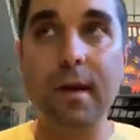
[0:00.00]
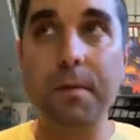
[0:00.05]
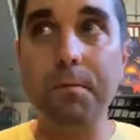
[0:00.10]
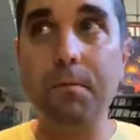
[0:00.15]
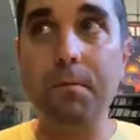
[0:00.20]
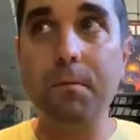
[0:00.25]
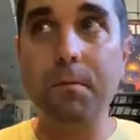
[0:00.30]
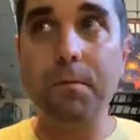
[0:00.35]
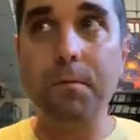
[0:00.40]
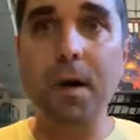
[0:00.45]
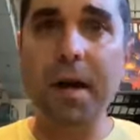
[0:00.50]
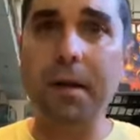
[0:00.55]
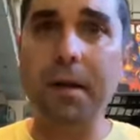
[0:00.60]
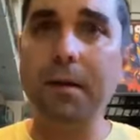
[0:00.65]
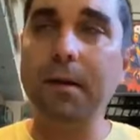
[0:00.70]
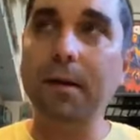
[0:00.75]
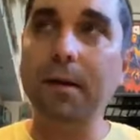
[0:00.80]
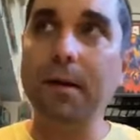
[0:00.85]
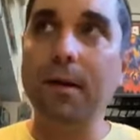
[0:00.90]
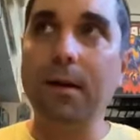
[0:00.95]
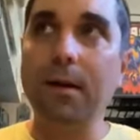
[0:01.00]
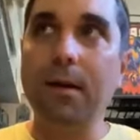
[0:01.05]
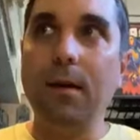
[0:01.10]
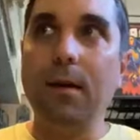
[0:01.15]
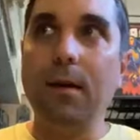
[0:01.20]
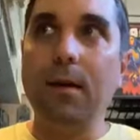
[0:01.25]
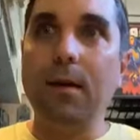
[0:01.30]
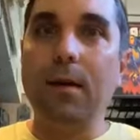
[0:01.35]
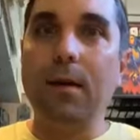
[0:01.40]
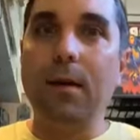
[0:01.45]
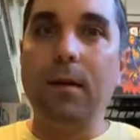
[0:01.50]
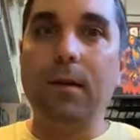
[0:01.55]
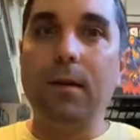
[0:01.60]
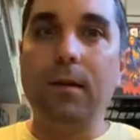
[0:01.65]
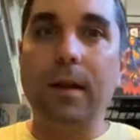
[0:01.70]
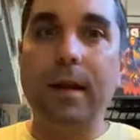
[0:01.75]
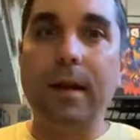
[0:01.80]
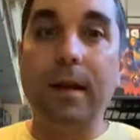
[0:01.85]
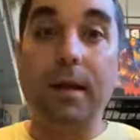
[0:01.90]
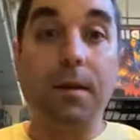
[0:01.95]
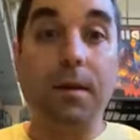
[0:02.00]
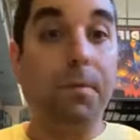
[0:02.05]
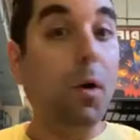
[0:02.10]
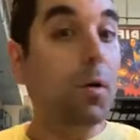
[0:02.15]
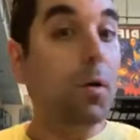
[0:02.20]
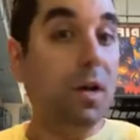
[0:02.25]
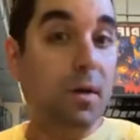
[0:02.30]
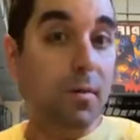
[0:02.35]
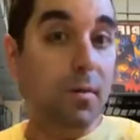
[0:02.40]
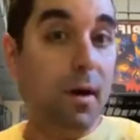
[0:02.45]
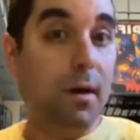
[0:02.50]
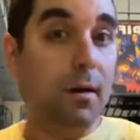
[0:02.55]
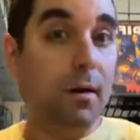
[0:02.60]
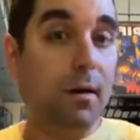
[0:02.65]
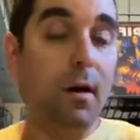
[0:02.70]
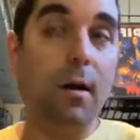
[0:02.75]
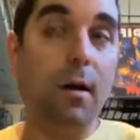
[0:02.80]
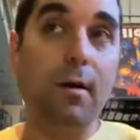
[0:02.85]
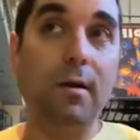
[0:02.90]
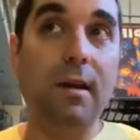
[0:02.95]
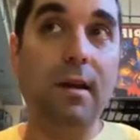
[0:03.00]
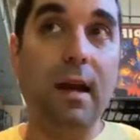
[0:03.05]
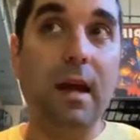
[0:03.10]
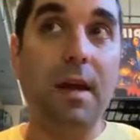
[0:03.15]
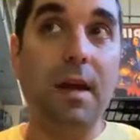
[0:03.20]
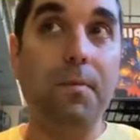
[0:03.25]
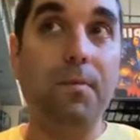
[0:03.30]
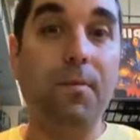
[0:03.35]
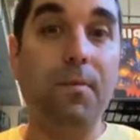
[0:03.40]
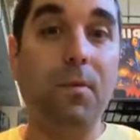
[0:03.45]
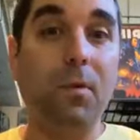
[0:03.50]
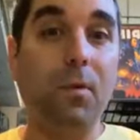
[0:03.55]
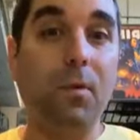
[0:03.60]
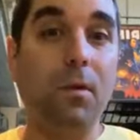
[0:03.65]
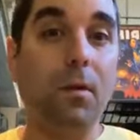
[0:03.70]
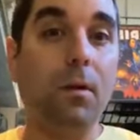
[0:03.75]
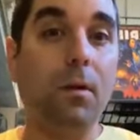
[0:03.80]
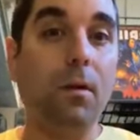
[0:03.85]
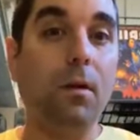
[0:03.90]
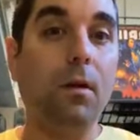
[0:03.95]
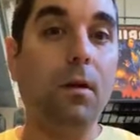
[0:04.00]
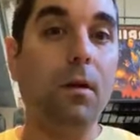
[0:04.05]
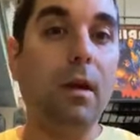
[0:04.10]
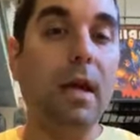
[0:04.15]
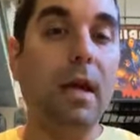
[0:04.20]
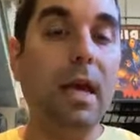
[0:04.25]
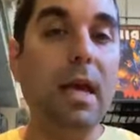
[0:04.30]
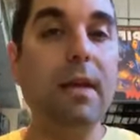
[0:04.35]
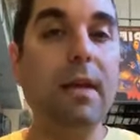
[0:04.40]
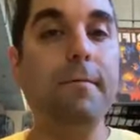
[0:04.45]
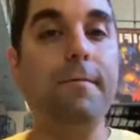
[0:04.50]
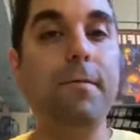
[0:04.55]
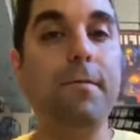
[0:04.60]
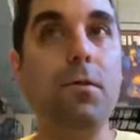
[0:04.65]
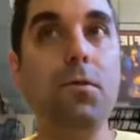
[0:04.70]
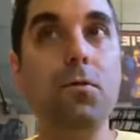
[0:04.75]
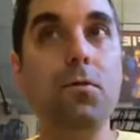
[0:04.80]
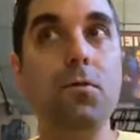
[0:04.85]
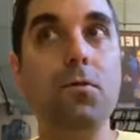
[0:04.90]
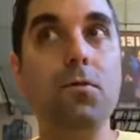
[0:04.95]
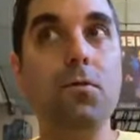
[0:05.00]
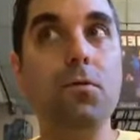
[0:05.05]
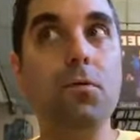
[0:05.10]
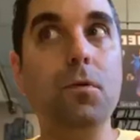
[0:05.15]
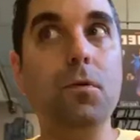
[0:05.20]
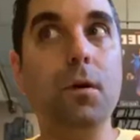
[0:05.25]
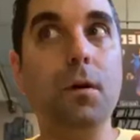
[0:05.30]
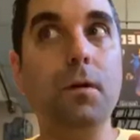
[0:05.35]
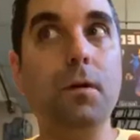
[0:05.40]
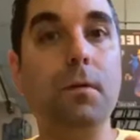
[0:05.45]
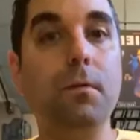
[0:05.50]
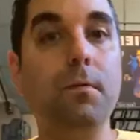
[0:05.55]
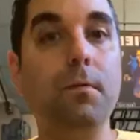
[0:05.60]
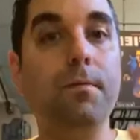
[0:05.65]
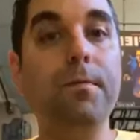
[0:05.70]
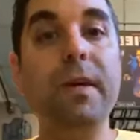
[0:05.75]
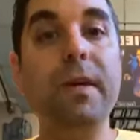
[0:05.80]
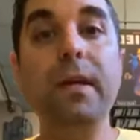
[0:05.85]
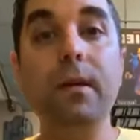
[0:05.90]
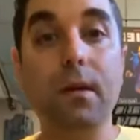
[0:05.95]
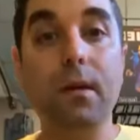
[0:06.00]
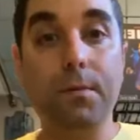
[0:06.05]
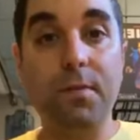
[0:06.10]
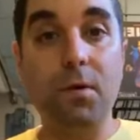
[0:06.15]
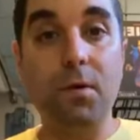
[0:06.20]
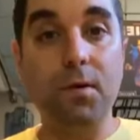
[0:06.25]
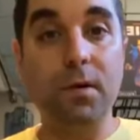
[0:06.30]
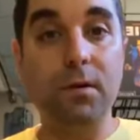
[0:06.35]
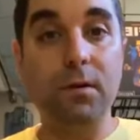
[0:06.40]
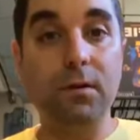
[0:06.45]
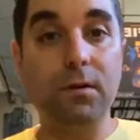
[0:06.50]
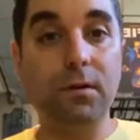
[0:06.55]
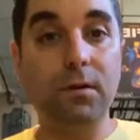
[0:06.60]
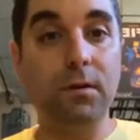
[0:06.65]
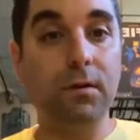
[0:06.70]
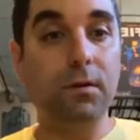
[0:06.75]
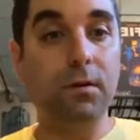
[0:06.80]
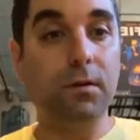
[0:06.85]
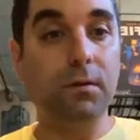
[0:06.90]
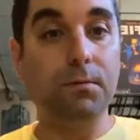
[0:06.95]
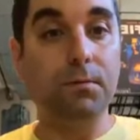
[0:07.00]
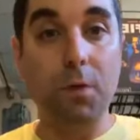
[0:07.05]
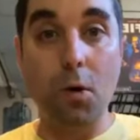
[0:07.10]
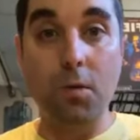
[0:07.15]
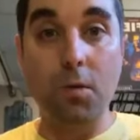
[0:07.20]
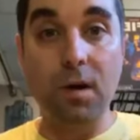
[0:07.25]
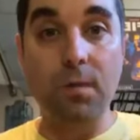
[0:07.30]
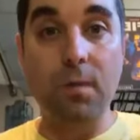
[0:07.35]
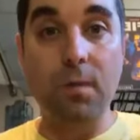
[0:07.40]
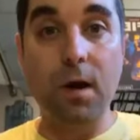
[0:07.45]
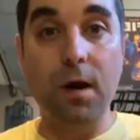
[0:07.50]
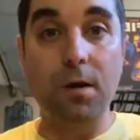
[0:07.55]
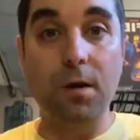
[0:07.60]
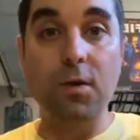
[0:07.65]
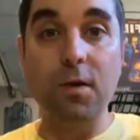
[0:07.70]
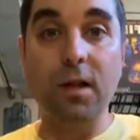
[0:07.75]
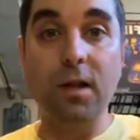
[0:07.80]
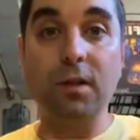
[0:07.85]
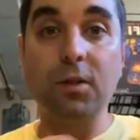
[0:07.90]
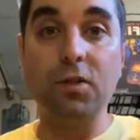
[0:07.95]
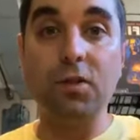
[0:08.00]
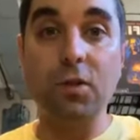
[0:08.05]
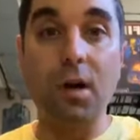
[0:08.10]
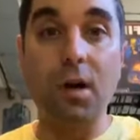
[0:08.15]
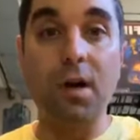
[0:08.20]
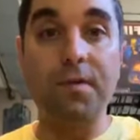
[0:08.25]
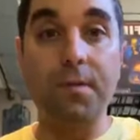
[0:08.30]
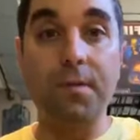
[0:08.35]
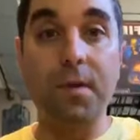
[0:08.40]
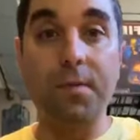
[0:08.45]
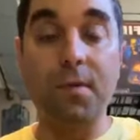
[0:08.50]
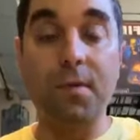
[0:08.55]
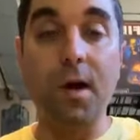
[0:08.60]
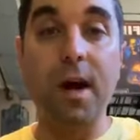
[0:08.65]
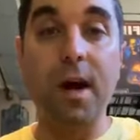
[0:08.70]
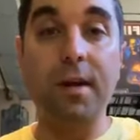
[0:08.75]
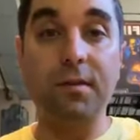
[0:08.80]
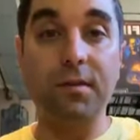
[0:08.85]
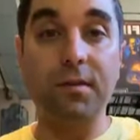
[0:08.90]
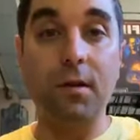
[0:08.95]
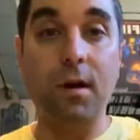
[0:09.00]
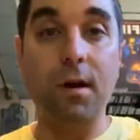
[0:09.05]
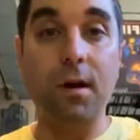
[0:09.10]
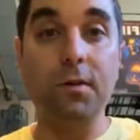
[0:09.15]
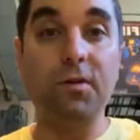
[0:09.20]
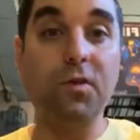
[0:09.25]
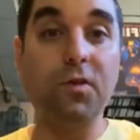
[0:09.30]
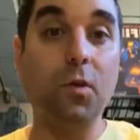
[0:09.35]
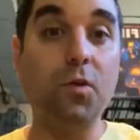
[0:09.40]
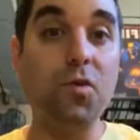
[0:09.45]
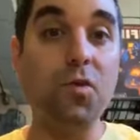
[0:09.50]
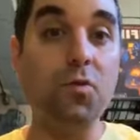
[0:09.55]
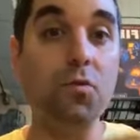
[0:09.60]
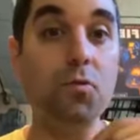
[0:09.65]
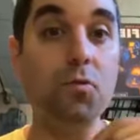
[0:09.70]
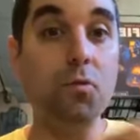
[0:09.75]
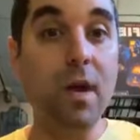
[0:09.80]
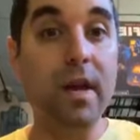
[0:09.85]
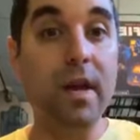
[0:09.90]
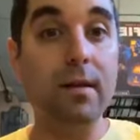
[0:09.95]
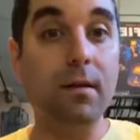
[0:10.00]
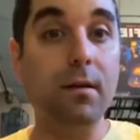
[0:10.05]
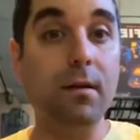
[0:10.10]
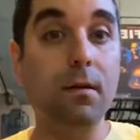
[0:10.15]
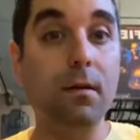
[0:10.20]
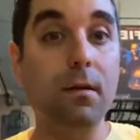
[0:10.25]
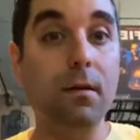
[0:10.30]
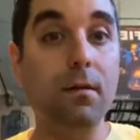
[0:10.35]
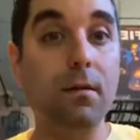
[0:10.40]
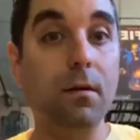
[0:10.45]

them. But like in the Pokemon card game, if you beat an opponent's Pokemon, you get to draw from the prize card. So you win